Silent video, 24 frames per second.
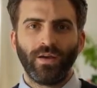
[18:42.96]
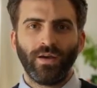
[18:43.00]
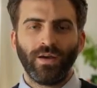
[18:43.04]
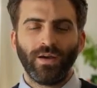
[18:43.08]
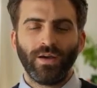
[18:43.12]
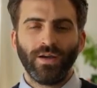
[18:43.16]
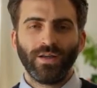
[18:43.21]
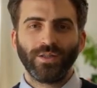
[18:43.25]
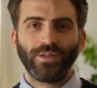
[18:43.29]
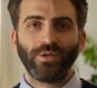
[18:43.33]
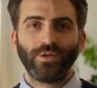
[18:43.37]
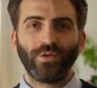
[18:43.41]

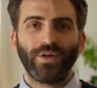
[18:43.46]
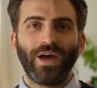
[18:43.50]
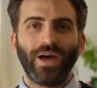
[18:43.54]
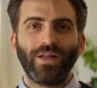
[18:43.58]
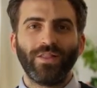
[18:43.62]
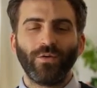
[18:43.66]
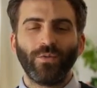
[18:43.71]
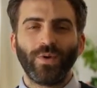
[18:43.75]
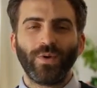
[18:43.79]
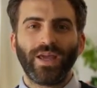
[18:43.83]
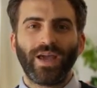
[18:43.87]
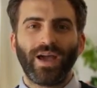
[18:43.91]
So now
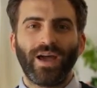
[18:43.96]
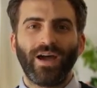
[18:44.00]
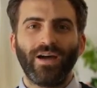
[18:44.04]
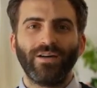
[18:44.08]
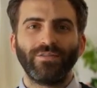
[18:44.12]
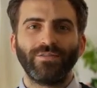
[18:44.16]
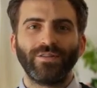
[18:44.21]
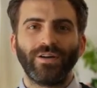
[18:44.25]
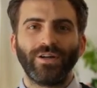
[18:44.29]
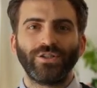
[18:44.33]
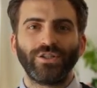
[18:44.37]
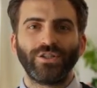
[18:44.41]
that we
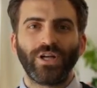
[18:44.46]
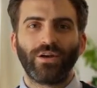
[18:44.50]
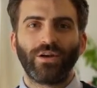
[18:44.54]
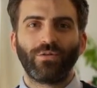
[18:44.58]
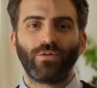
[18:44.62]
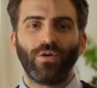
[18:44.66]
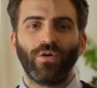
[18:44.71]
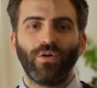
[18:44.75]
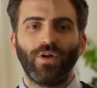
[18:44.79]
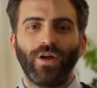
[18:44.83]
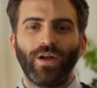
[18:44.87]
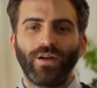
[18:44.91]
have a
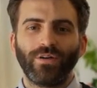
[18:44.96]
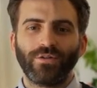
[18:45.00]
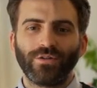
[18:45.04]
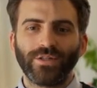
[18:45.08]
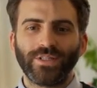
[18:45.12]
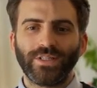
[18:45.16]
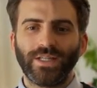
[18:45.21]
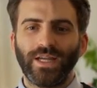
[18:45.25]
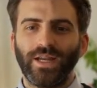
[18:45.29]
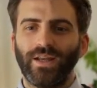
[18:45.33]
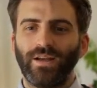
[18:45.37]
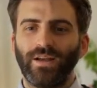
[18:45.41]
general
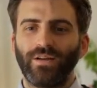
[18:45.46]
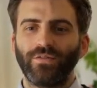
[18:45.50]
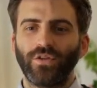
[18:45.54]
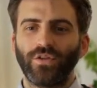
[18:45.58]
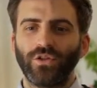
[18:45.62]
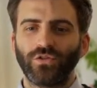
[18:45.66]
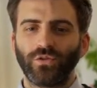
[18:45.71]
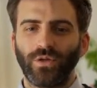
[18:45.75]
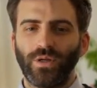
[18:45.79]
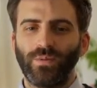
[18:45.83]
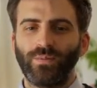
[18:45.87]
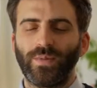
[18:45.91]
understanding of the
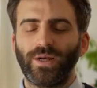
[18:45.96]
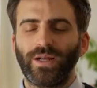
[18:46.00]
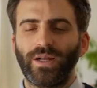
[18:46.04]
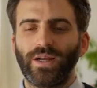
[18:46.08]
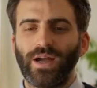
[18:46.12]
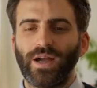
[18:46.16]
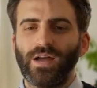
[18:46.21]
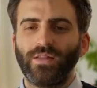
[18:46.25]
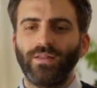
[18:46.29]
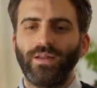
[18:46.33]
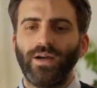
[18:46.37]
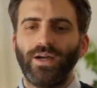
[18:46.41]
treatment
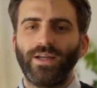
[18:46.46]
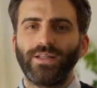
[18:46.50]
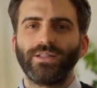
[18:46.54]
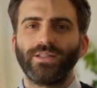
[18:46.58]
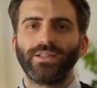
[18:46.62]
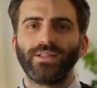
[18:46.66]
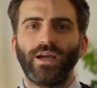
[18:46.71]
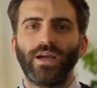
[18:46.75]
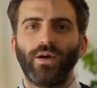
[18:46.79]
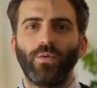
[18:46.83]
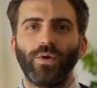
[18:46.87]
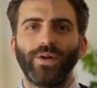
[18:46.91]

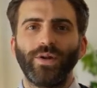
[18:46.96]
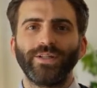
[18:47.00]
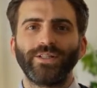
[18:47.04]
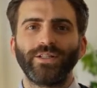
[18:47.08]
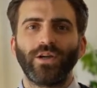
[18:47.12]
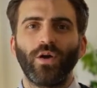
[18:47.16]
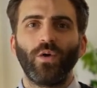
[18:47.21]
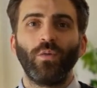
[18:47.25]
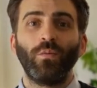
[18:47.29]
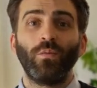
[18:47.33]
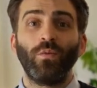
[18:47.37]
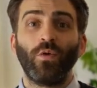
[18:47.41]
guidelines, I wanted to
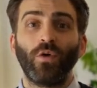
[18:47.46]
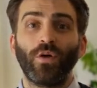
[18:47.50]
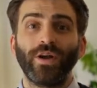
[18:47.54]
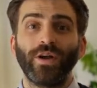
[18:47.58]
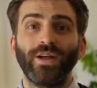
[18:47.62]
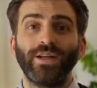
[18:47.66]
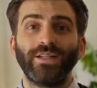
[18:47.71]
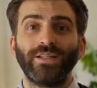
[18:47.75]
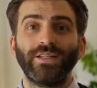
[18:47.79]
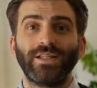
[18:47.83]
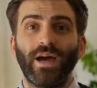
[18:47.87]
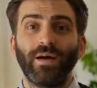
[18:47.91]
go more
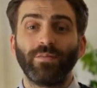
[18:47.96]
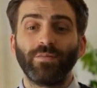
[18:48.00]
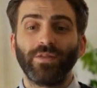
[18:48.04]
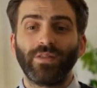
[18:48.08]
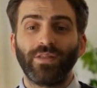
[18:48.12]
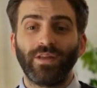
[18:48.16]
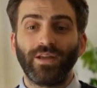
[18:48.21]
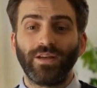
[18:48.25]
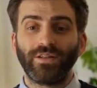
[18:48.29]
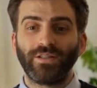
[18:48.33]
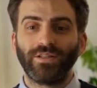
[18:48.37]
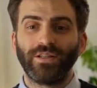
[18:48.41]
in
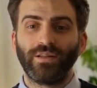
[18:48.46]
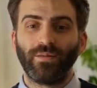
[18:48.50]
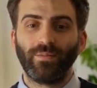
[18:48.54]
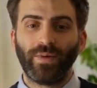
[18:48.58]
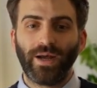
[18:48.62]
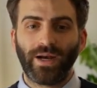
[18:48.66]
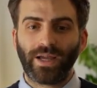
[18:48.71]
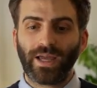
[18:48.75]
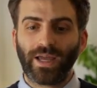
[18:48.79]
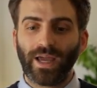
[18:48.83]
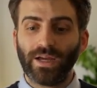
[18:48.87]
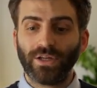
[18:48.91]
depth into the
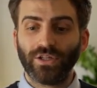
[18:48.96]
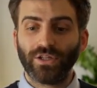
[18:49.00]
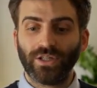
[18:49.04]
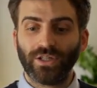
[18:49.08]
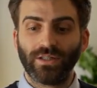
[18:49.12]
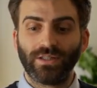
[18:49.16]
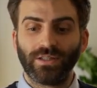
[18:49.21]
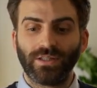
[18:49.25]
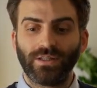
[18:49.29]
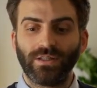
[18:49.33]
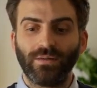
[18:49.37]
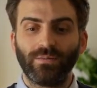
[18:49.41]

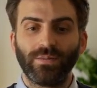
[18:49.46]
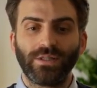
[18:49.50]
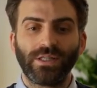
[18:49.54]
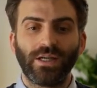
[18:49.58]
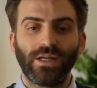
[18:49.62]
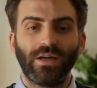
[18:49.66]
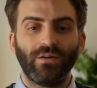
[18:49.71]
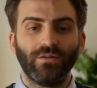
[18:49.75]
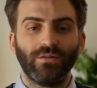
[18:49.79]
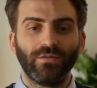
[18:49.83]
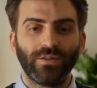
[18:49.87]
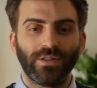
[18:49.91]
medications
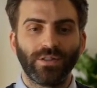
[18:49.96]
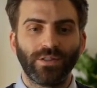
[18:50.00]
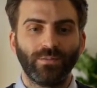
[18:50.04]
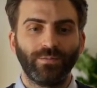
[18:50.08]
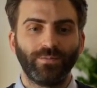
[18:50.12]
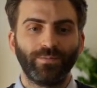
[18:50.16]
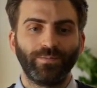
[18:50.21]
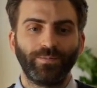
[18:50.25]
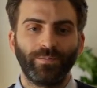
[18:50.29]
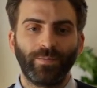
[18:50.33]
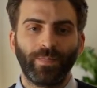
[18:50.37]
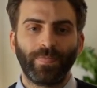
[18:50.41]
themselves.
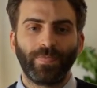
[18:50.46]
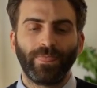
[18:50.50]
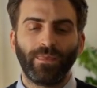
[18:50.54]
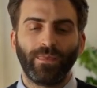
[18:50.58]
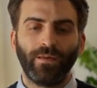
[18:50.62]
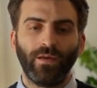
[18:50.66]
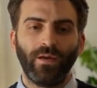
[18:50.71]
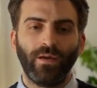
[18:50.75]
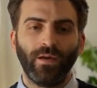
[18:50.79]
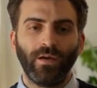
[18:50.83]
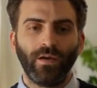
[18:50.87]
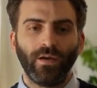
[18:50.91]

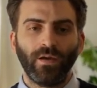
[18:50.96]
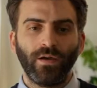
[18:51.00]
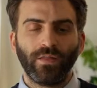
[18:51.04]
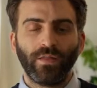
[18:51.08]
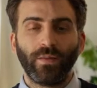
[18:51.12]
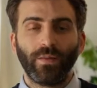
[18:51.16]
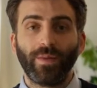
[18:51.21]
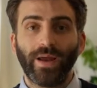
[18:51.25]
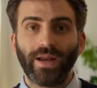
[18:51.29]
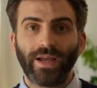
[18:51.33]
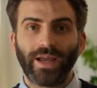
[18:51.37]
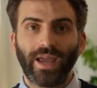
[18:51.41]

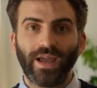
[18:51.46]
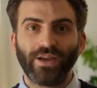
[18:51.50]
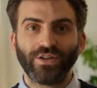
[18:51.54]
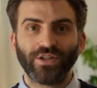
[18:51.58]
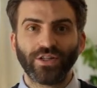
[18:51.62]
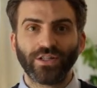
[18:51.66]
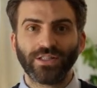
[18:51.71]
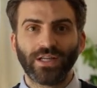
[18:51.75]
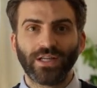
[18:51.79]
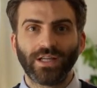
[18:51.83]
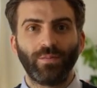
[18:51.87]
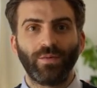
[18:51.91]
The
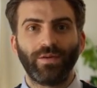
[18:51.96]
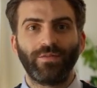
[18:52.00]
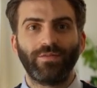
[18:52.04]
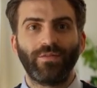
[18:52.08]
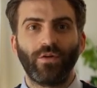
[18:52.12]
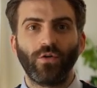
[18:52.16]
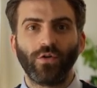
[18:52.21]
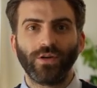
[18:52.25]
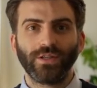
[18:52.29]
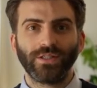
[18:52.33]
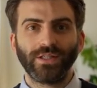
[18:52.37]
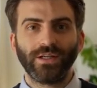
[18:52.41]
medications I'll be
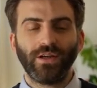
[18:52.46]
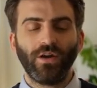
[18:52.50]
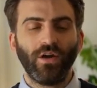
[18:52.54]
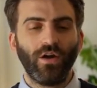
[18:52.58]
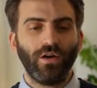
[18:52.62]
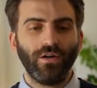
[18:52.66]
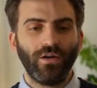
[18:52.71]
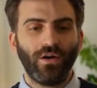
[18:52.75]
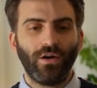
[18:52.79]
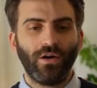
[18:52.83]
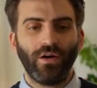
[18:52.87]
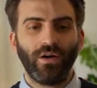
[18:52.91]
focusing
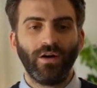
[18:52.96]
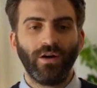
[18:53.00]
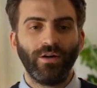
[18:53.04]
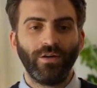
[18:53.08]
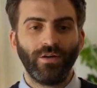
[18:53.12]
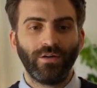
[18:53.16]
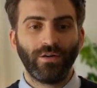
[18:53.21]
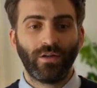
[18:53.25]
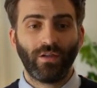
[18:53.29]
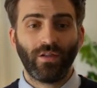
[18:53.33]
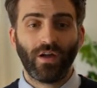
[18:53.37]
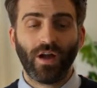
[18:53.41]
on are
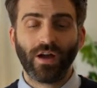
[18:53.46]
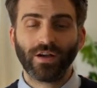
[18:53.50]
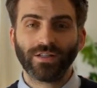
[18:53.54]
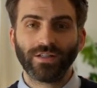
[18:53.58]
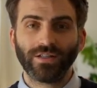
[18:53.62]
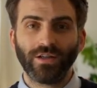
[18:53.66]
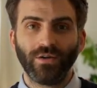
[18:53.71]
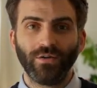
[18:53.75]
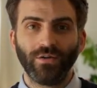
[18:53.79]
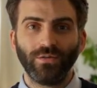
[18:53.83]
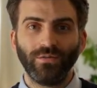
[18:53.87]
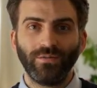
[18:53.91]

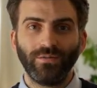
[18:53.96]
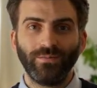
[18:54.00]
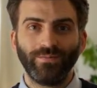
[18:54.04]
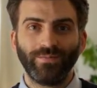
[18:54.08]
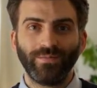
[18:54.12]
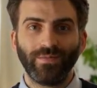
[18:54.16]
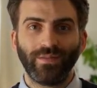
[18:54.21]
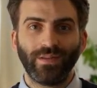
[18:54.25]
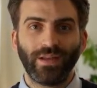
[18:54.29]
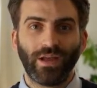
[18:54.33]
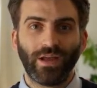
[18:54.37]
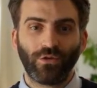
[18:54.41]
naloxone,
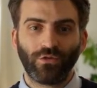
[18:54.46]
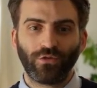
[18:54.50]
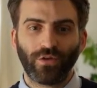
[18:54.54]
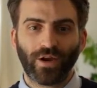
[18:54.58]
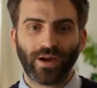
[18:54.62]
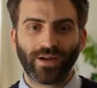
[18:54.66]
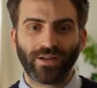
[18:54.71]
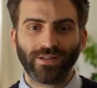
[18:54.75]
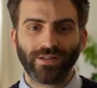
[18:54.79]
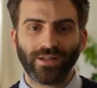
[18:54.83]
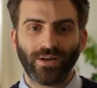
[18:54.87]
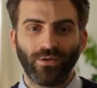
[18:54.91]

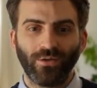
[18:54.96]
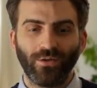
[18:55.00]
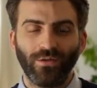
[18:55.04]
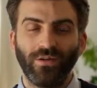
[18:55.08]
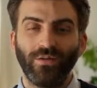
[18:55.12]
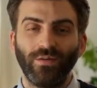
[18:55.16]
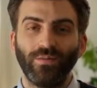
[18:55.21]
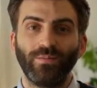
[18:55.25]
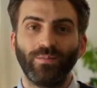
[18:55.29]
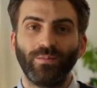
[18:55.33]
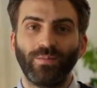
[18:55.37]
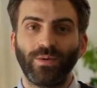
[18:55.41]
naltrexone,
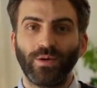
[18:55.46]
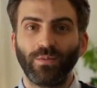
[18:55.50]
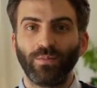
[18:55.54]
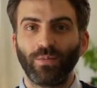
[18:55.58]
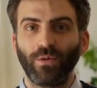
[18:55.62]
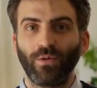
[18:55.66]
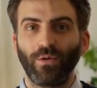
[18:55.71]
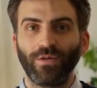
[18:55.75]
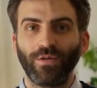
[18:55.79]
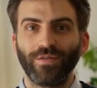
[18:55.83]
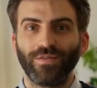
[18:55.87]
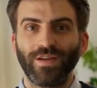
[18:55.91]

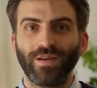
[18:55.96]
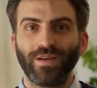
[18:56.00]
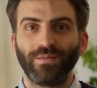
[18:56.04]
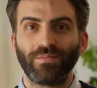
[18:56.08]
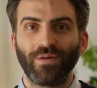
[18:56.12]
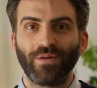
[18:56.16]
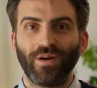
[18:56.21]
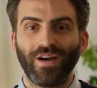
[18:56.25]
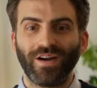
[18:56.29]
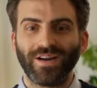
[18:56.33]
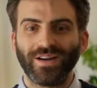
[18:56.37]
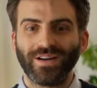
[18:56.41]
buprenorphine
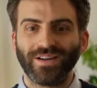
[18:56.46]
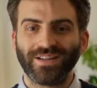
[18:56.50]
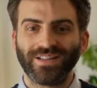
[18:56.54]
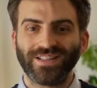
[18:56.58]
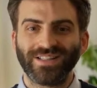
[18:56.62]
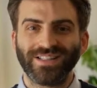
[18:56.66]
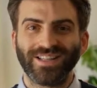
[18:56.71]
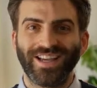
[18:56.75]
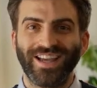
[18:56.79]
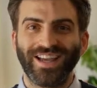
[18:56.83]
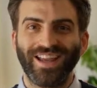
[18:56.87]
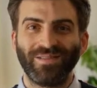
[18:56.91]

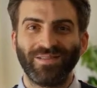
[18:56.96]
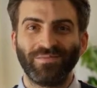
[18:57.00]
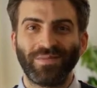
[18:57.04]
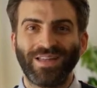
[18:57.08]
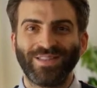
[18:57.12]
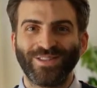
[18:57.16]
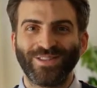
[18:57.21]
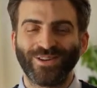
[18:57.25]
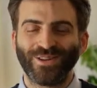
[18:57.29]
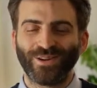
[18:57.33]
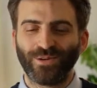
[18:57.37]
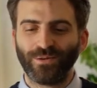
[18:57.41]
products, and
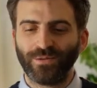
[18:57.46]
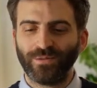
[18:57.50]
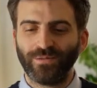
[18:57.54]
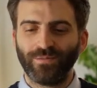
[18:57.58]
methadone.